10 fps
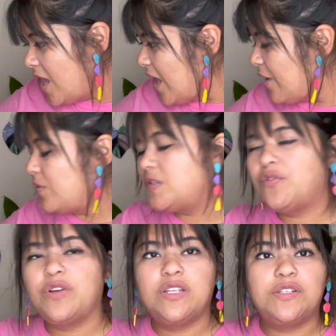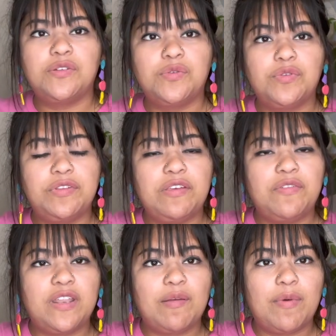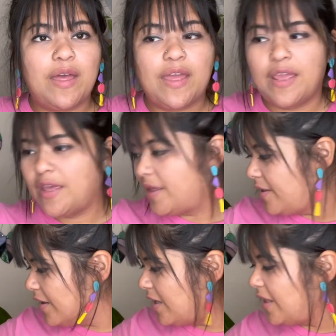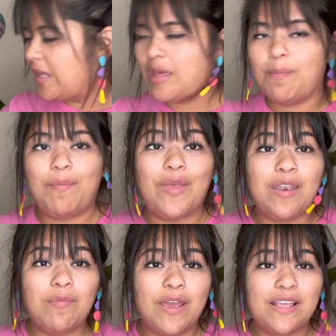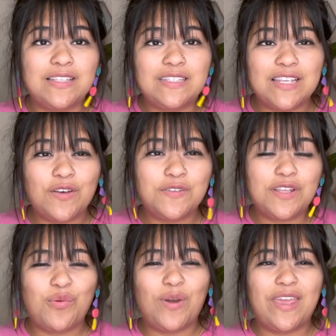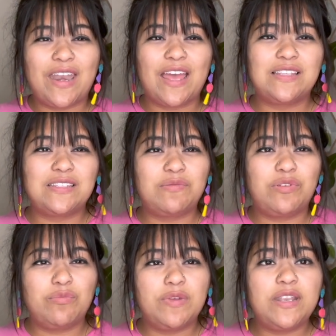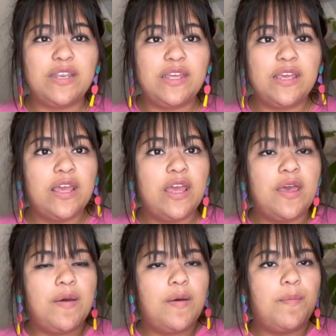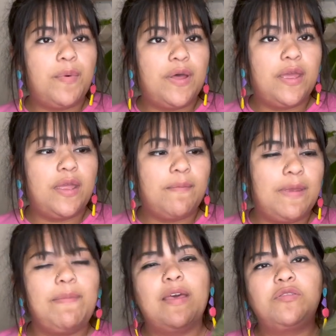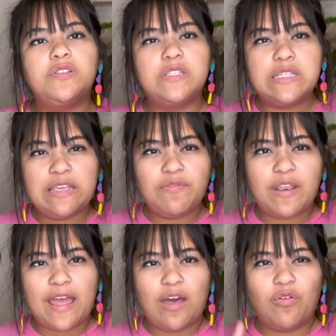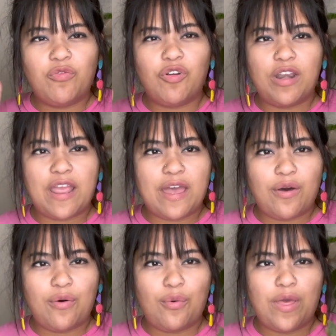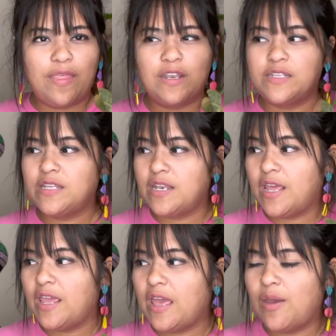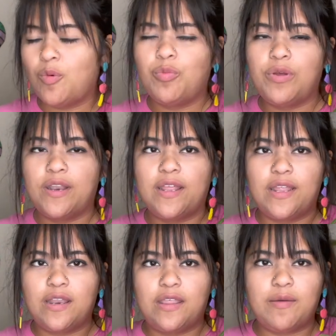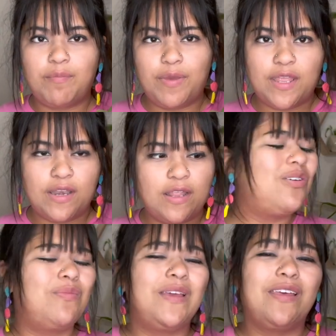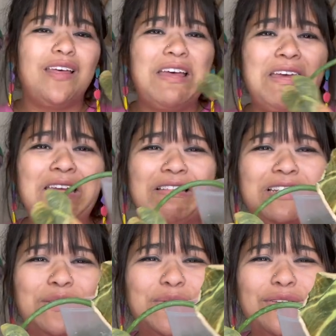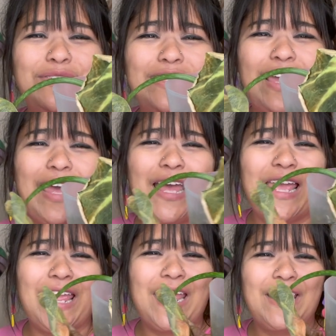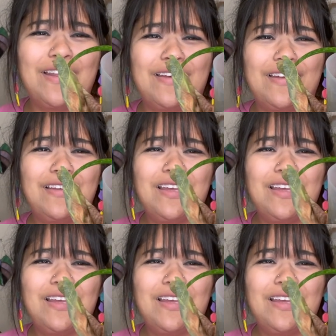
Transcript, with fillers: I was going to leave it in my, in like a bin by itself so that way it has some humidity, but maybe I'll just leave it out for now and then tonight I will put it in the bin. I'm like, oh, I'm so sad.